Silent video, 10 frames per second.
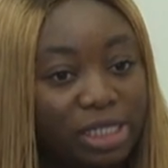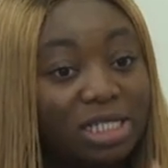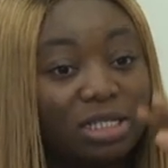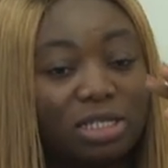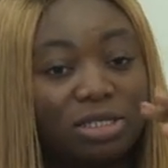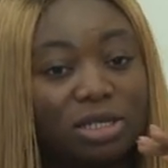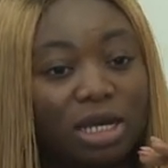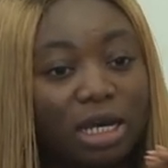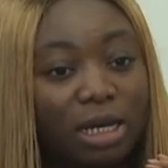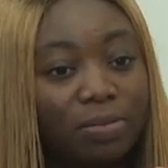this is.
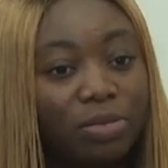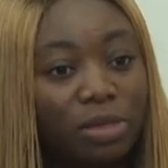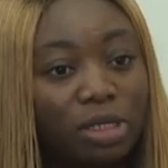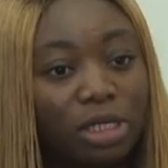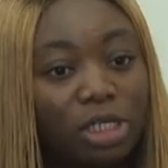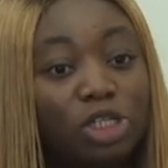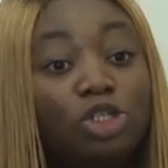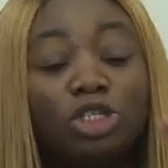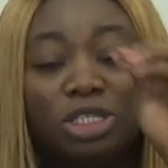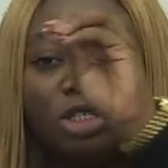Uh,
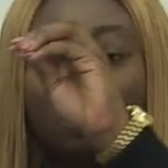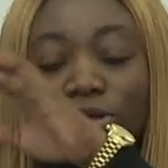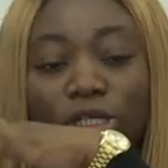it is